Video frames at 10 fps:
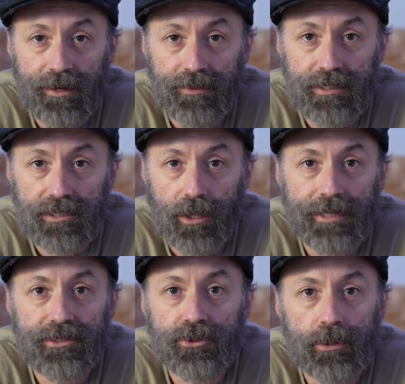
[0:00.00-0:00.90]
these
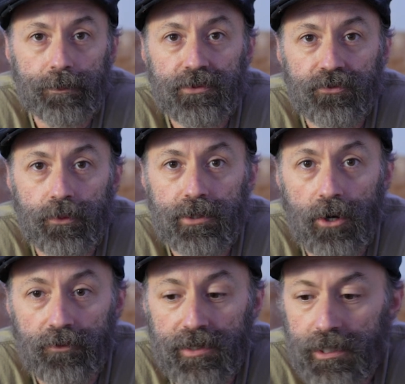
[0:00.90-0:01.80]
light strips from
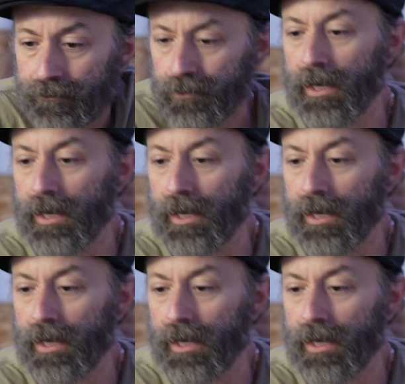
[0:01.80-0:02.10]
Govee.